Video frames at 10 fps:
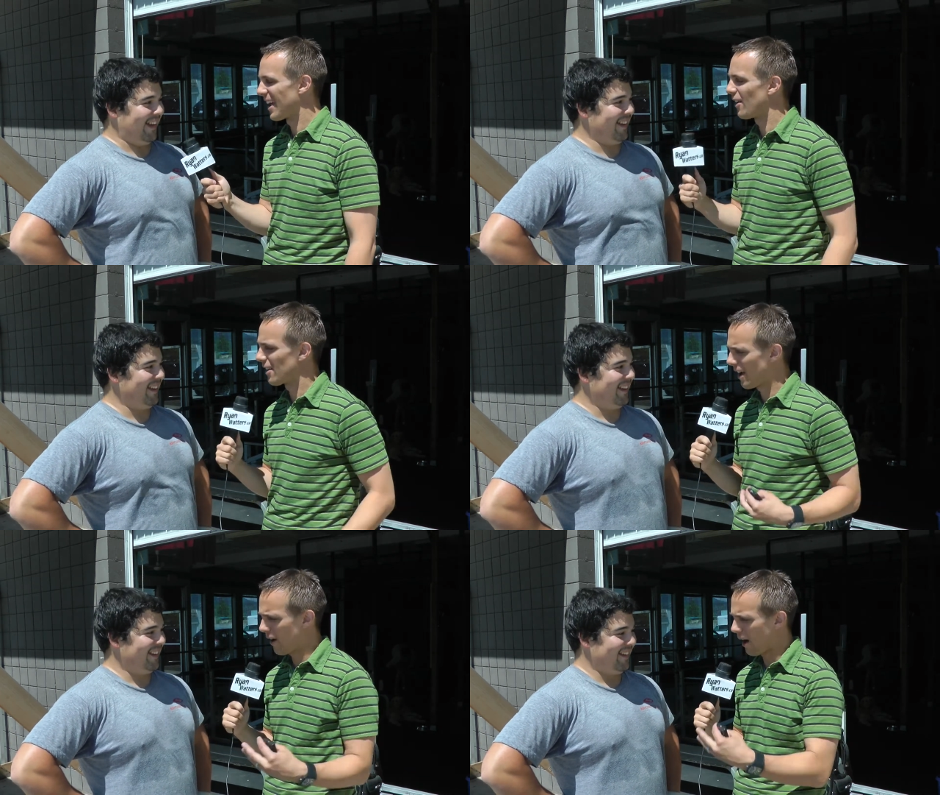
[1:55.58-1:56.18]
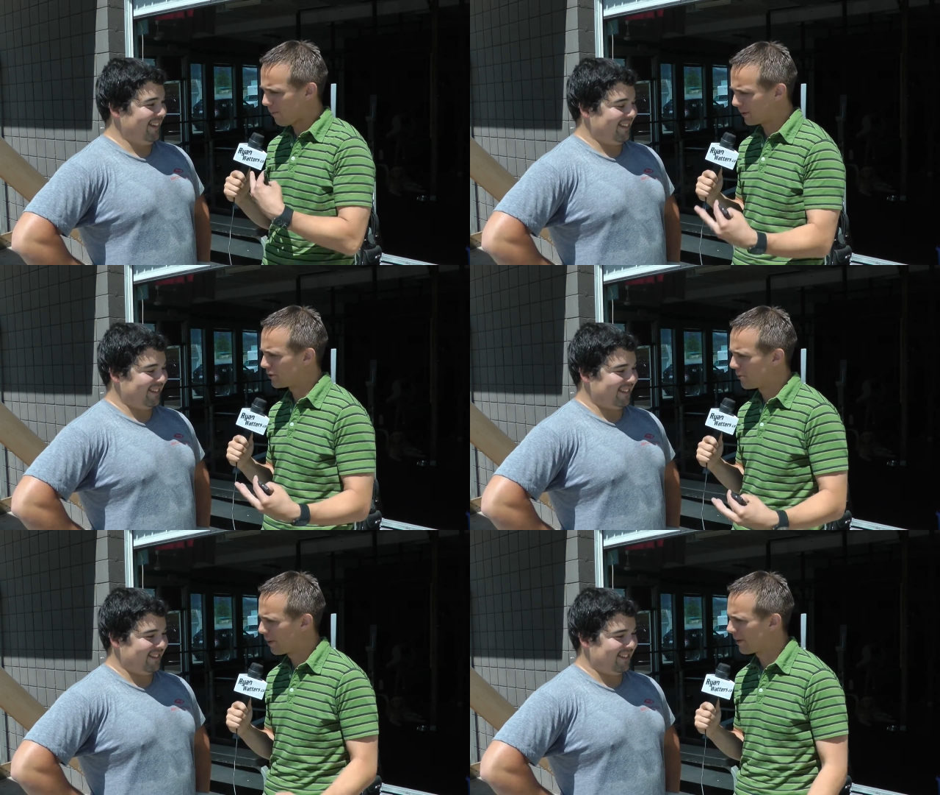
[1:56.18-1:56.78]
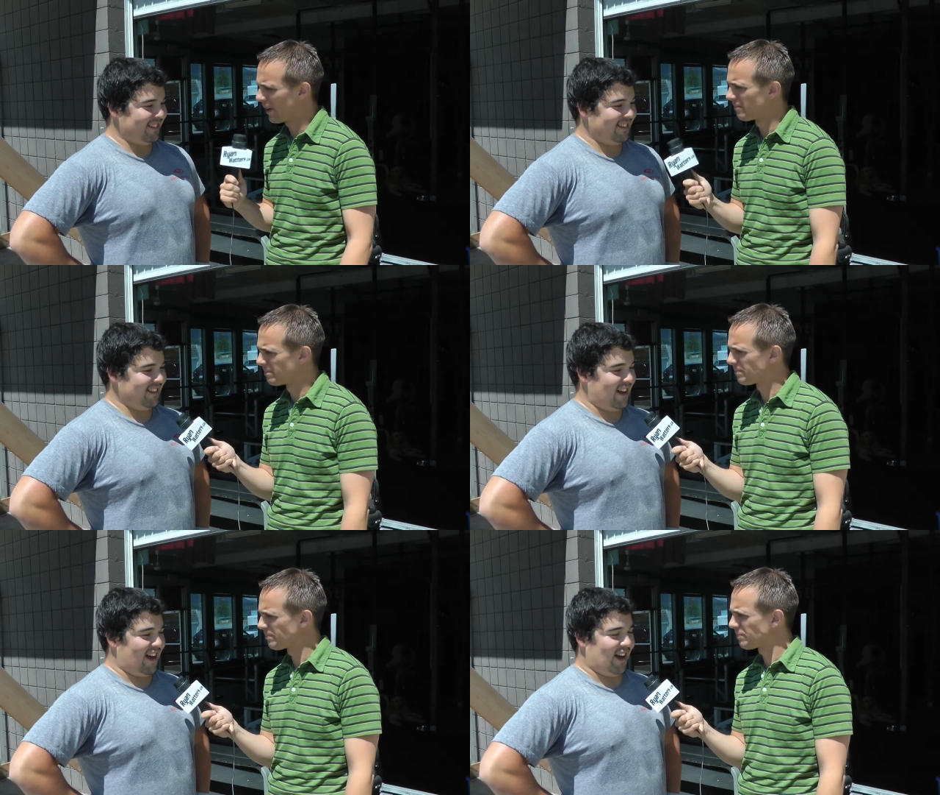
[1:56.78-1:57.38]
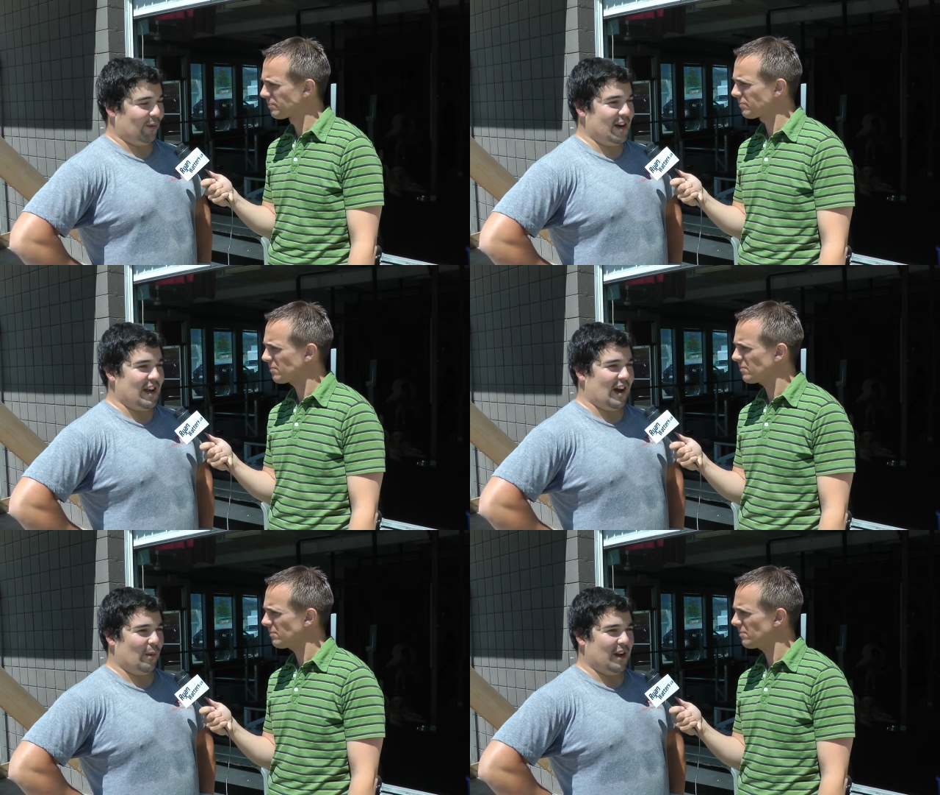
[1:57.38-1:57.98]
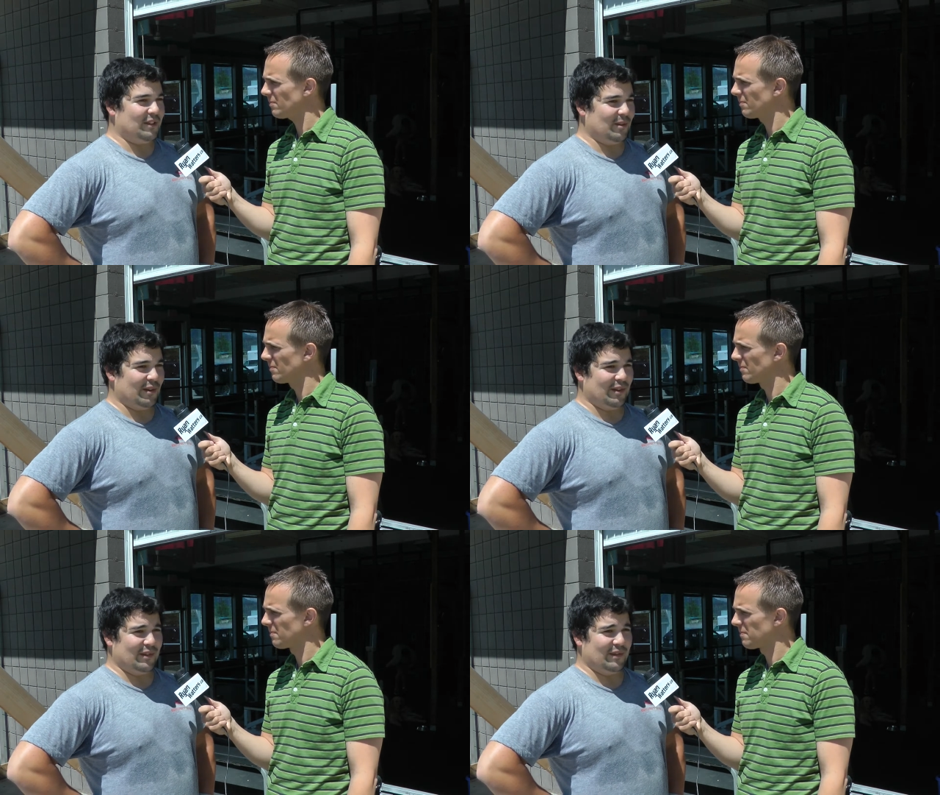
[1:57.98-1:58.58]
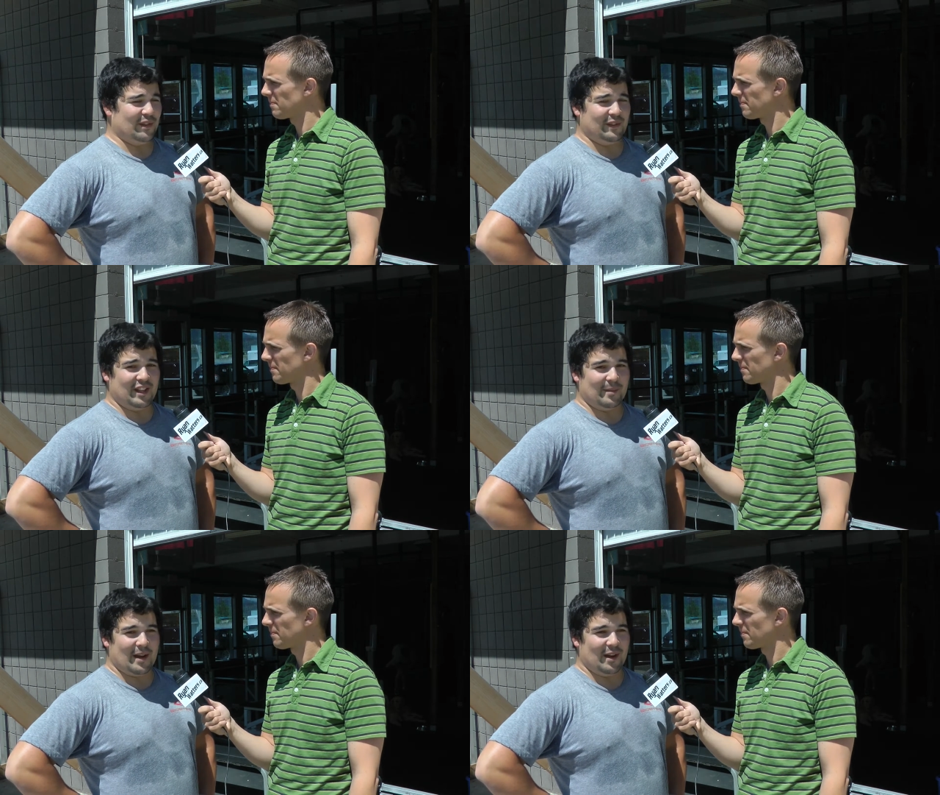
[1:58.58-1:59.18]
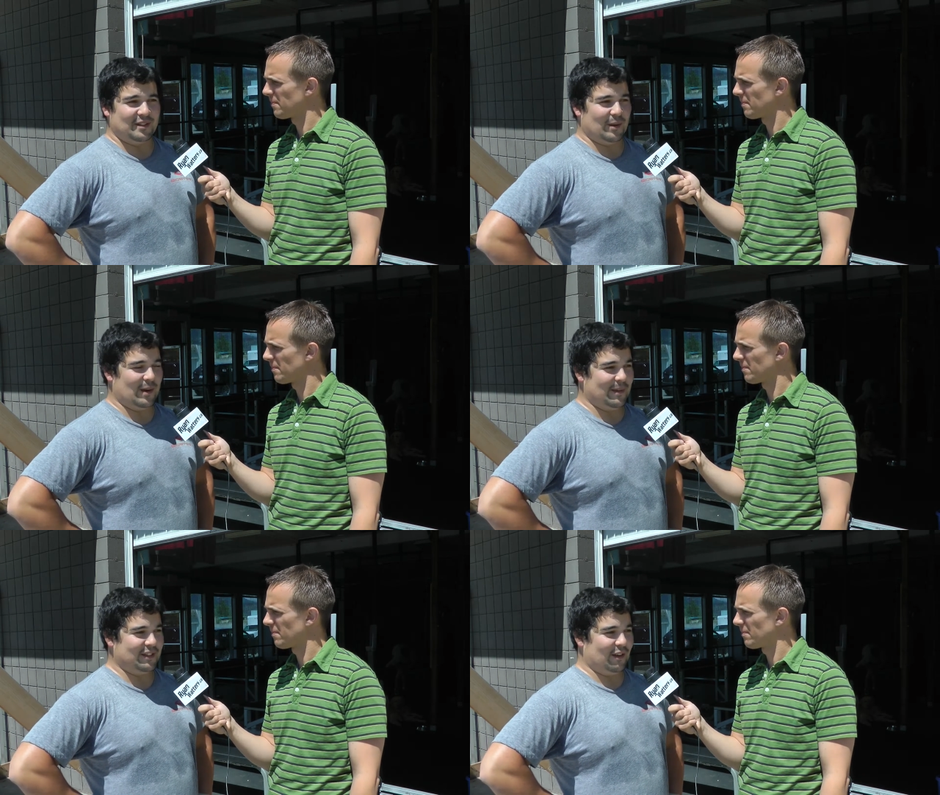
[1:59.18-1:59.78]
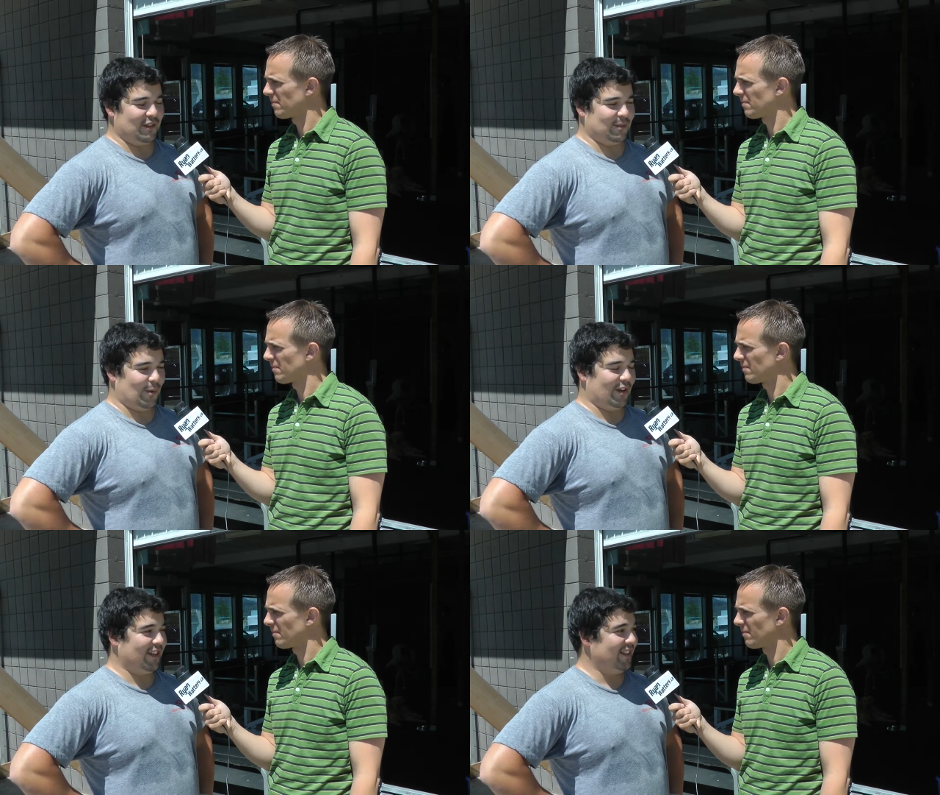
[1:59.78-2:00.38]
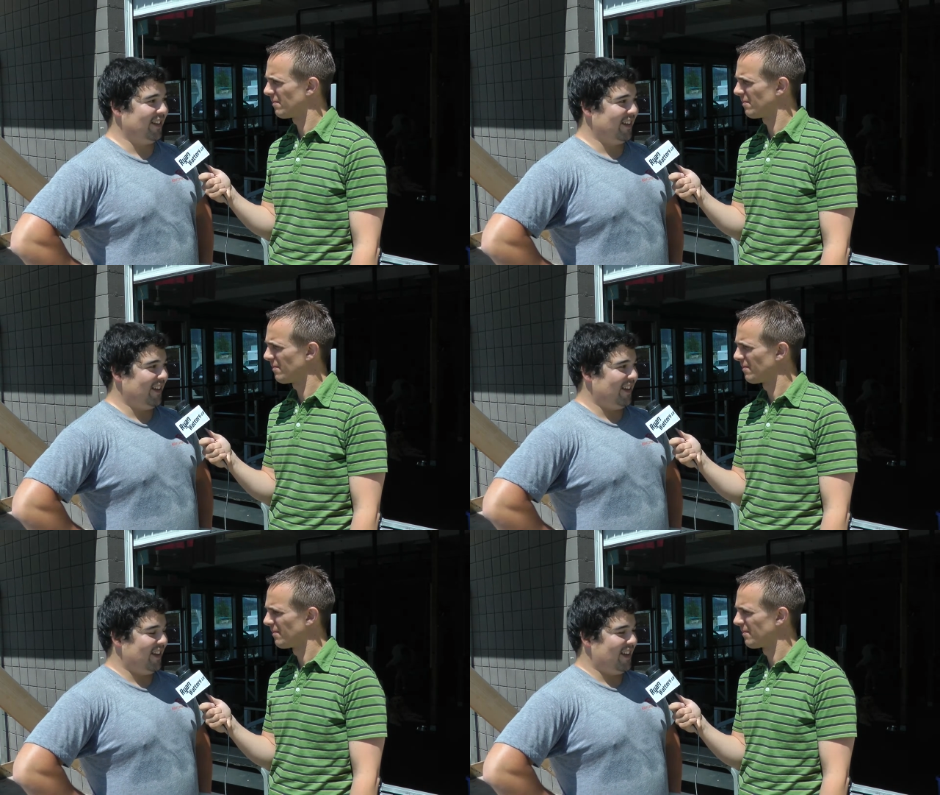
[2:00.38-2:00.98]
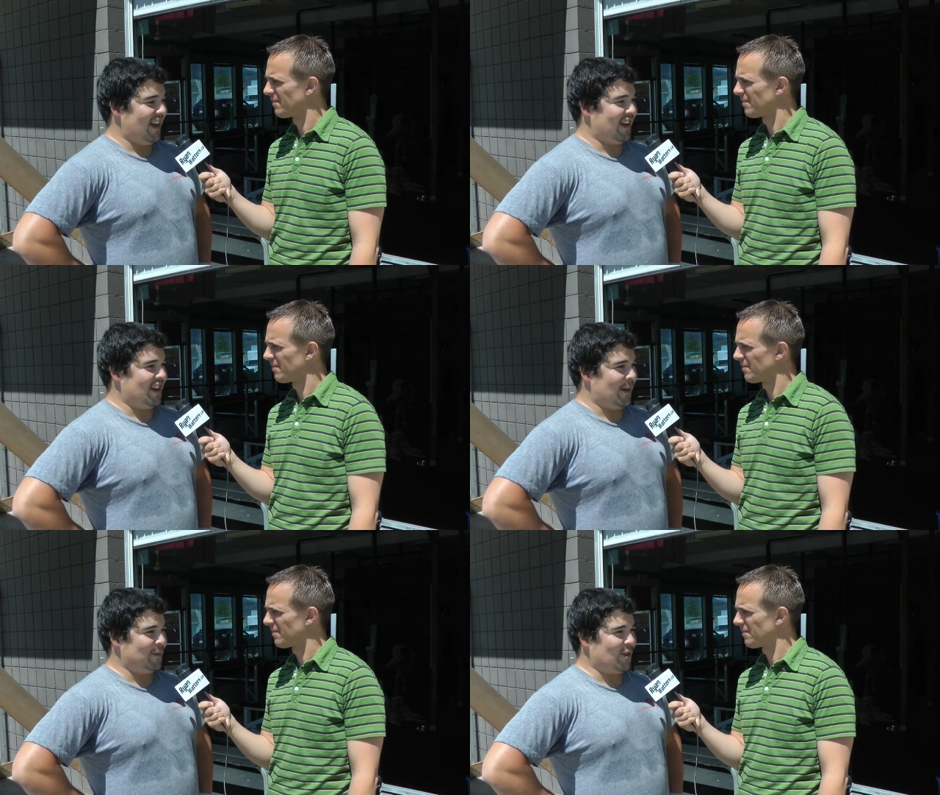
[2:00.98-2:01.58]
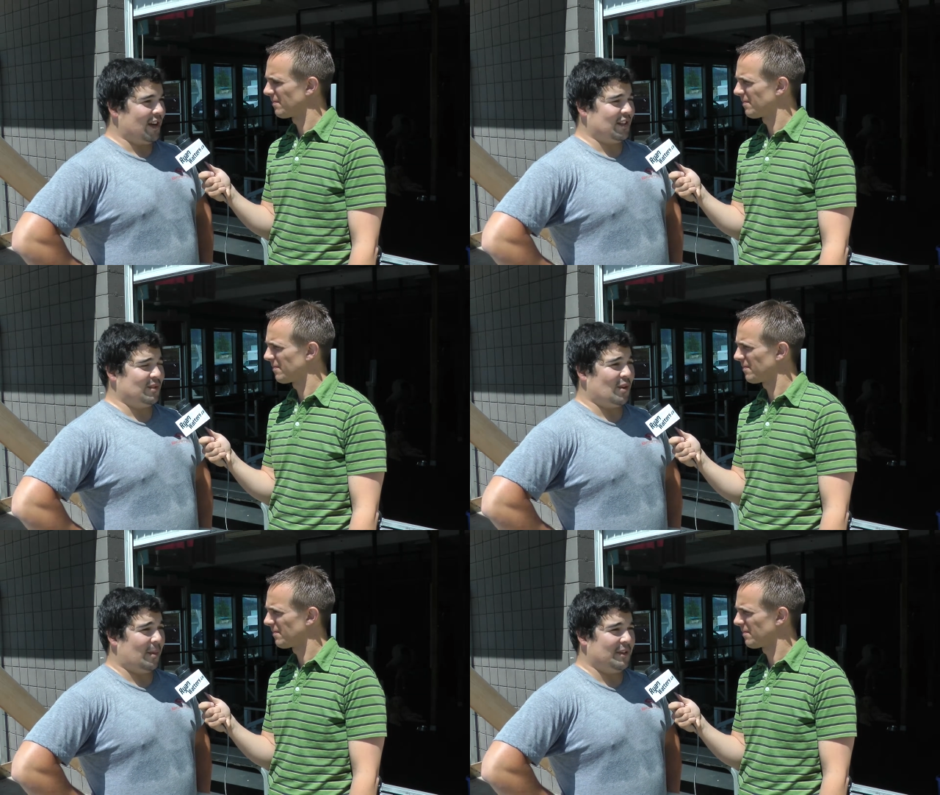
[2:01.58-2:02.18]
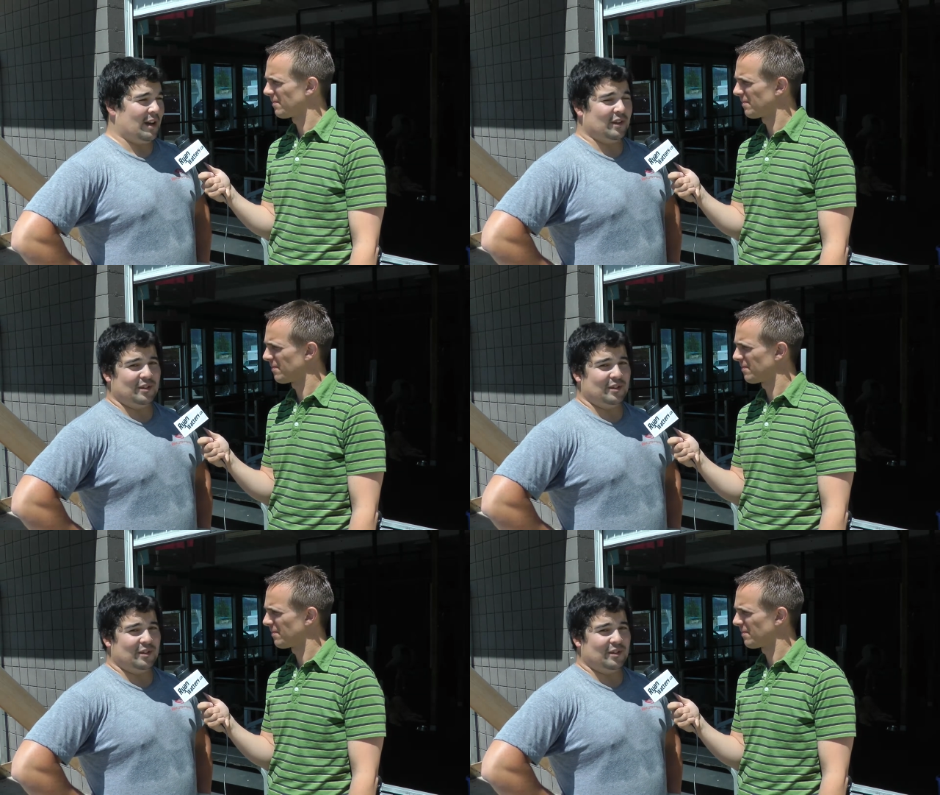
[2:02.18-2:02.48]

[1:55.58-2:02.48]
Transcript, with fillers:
Speaker 1: now, now, how much do you weigh right now?
Speaker 2: Uh, right now, I weigh 258 pounds. I weighed myself this morning, mm -hmm. and I'm trying to drop down to